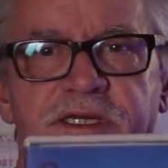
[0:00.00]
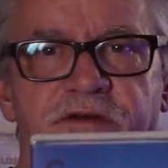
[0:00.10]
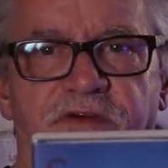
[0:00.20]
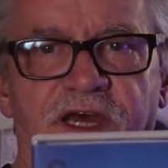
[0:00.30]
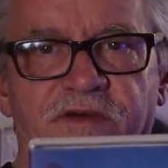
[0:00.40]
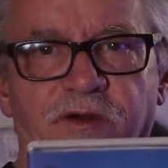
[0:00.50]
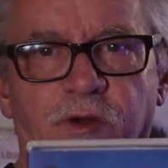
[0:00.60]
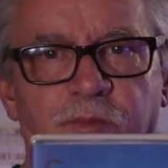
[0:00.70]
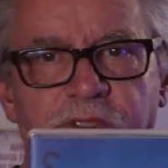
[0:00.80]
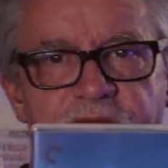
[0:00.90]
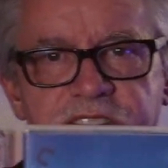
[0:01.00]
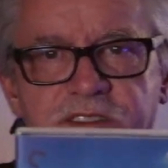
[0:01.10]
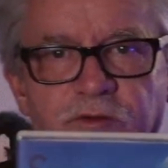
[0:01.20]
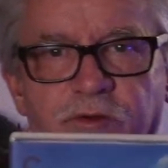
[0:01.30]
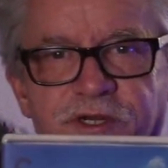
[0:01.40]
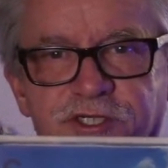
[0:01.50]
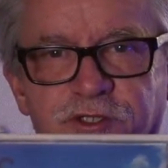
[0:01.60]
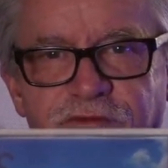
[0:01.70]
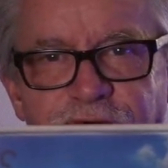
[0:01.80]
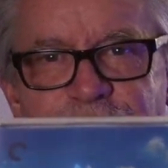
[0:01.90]
5-hour plus
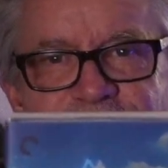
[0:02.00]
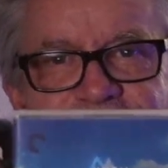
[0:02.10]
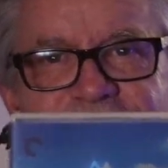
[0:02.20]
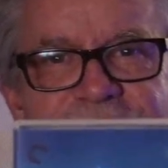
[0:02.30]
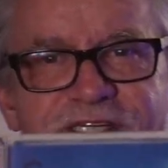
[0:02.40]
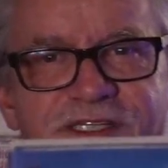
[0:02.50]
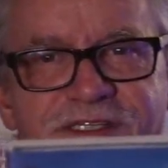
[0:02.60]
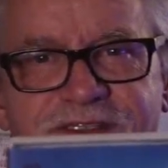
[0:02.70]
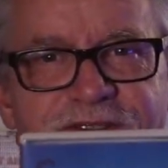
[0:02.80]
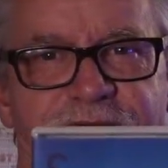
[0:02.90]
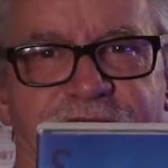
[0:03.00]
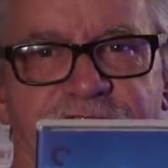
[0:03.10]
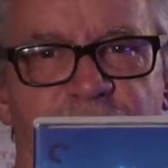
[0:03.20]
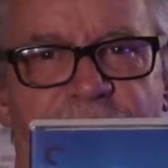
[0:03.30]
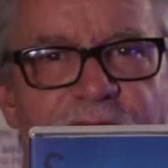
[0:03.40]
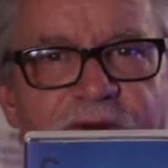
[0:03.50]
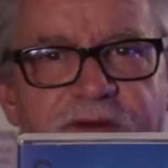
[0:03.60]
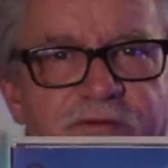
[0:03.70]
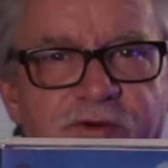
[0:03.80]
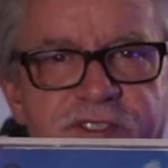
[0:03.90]
original version to a
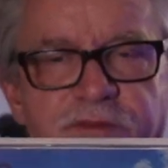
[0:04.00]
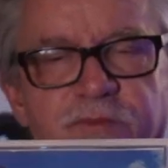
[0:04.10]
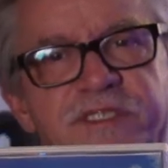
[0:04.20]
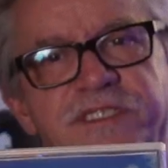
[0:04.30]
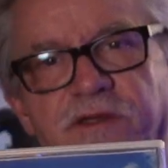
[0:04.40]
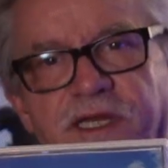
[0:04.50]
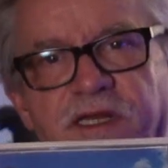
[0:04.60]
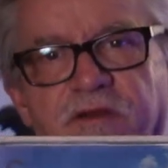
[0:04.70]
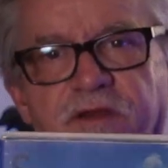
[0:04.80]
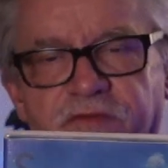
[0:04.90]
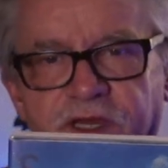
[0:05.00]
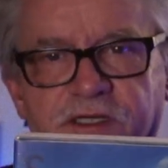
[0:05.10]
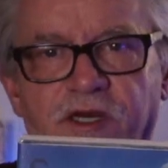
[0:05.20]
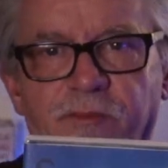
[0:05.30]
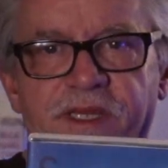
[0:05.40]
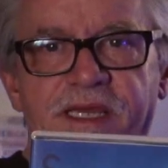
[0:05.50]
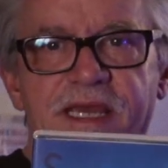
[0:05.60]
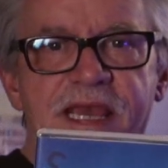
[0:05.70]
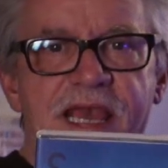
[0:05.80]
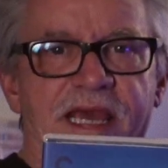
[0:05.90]
2-hour version. It still had an effect on me,
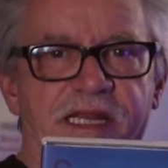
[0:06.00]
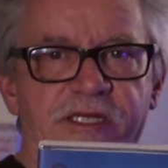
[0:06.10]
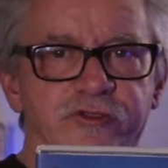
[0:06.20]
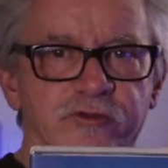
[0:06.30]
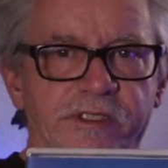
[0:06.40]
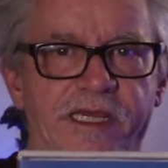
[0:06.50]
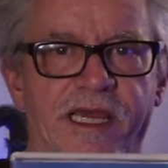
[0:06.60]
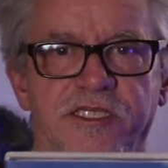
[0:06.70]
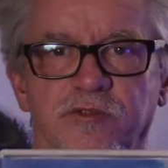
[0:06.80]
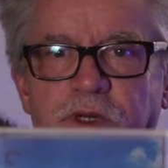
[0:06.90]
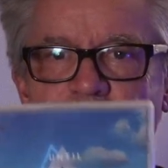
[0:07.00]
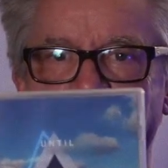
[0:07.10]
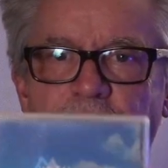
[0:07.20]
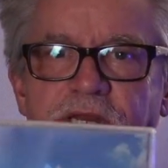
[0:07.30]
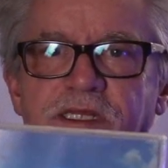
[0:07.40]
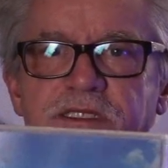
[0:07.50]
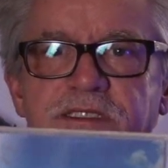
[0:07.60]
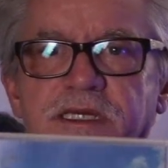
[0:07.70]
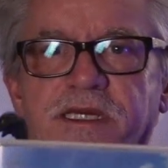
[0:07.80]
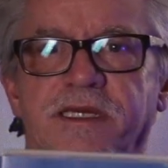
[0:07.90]
and it truly has one of the
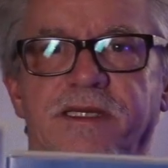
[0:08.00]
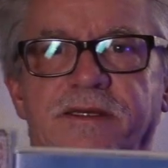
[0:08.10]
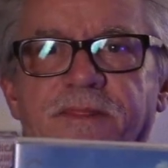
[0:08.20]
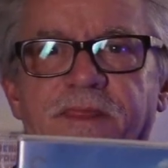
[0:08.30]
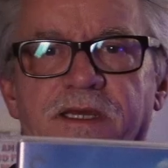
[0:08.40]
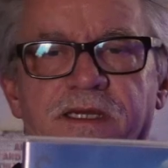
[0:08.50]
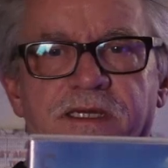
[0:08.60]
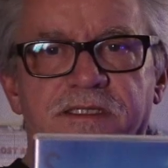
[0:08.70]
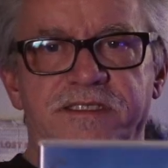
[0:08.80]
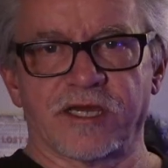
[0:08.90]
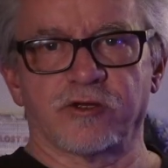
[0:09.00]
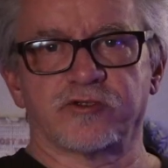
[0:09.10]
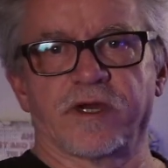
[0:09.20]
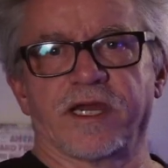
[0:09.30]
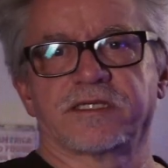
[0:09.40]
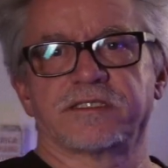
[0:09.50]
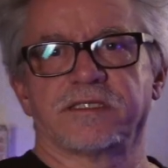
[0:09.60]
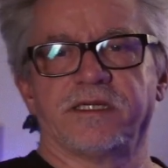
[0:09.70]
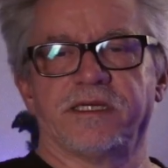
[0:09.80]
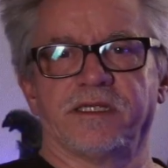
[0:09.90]
greatest soundtracks
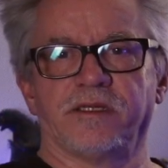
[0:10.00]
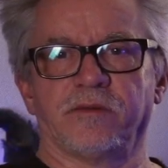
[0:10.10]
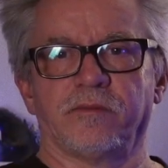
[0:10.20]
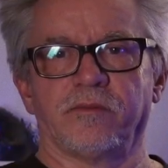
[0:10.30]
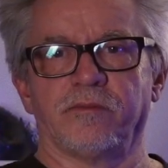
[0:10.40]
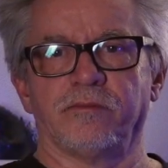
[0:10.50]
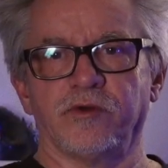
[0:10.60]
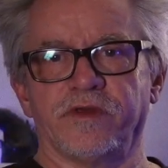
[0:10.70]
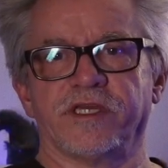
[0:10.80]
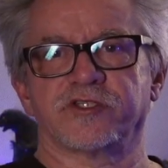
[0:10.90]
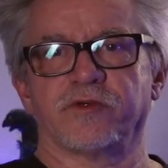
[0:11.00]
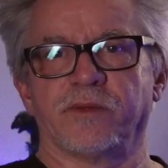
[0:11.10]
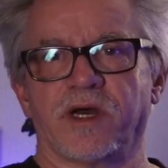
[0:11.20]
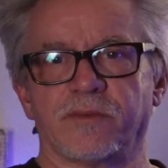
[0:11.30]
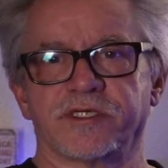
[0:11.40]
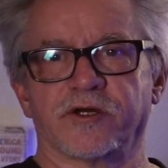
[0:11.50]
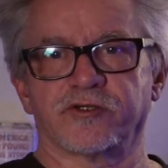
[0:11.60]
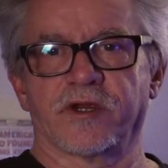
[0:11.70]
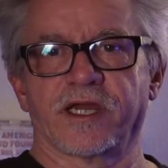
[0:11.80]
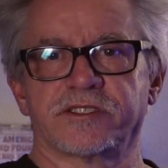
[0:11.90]
in movie history, pop
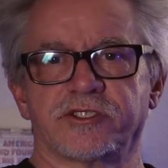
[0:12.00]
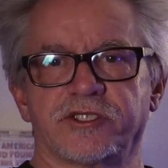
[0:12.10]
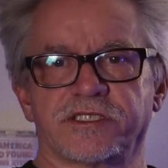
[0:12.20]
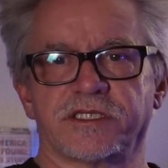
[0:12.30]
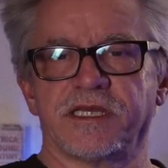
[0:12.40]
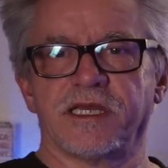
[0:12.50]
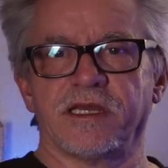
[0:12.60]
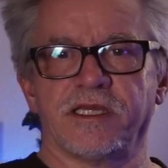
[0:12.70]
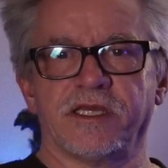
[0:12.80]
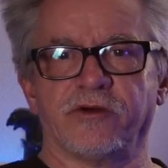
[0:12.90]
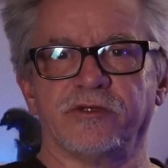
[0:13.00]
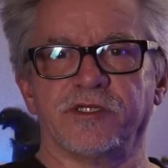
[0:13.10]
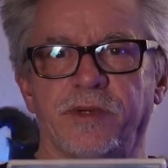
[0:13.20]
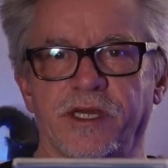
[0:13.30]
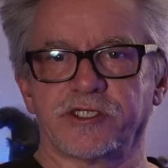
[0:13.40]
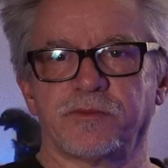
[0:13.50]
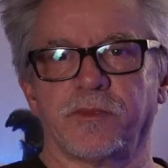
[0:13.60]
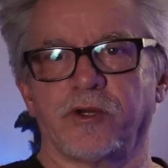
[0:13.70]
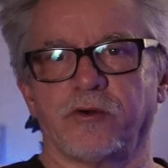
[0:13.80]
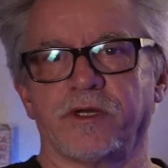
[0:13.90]
soundtracks. Just, Depeche
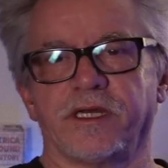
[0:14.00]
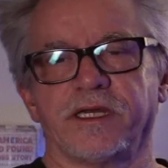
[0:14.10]
Mode,